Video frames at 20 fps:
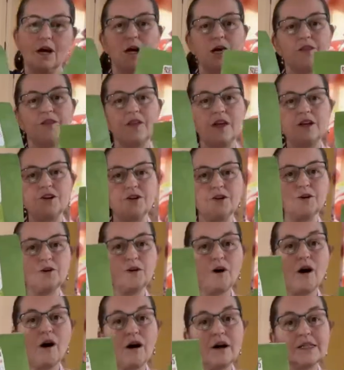They do
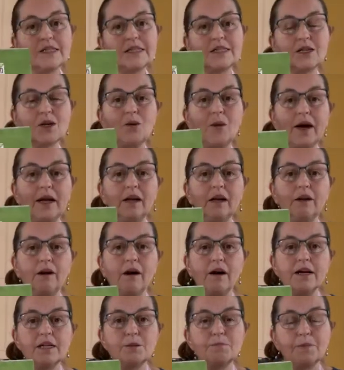cost quite a
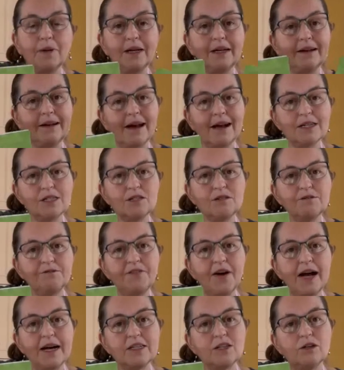lot, but in actual
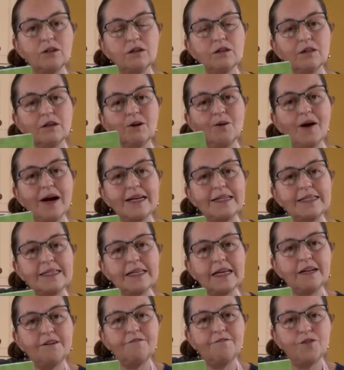fact, although I
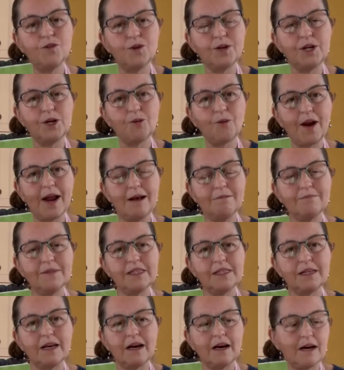said 40 grams
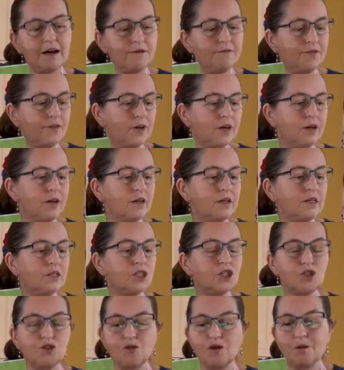of
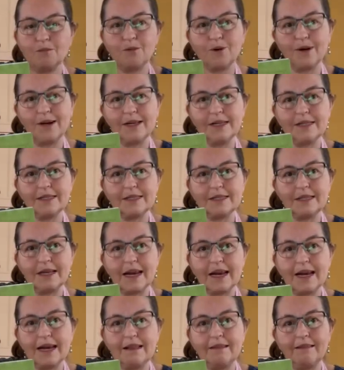strawberries
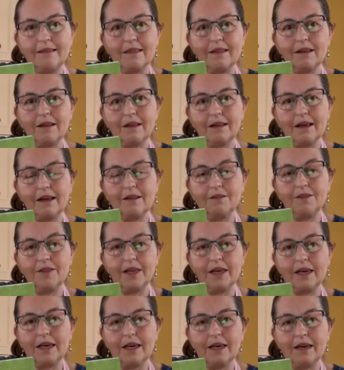in
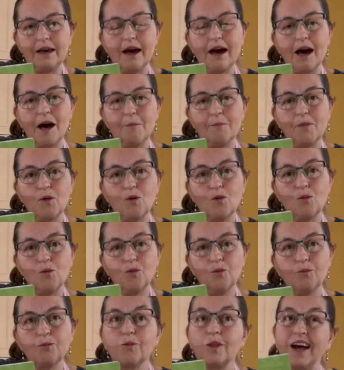the,
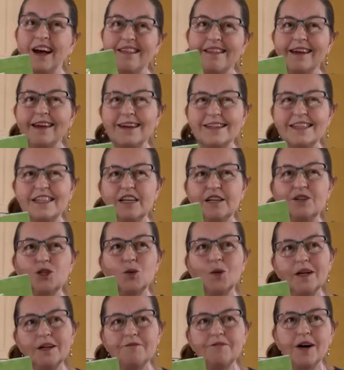I think I said
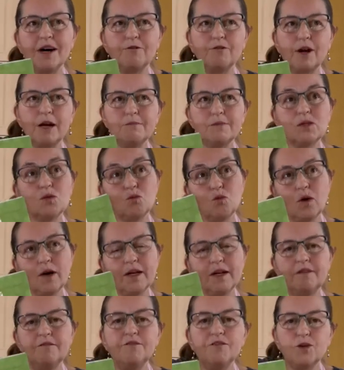25 grams of
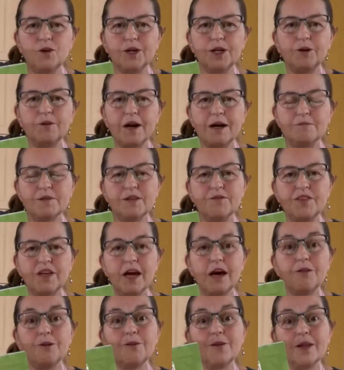one and 40 grams of the
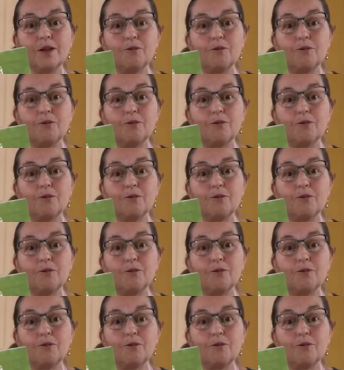other in the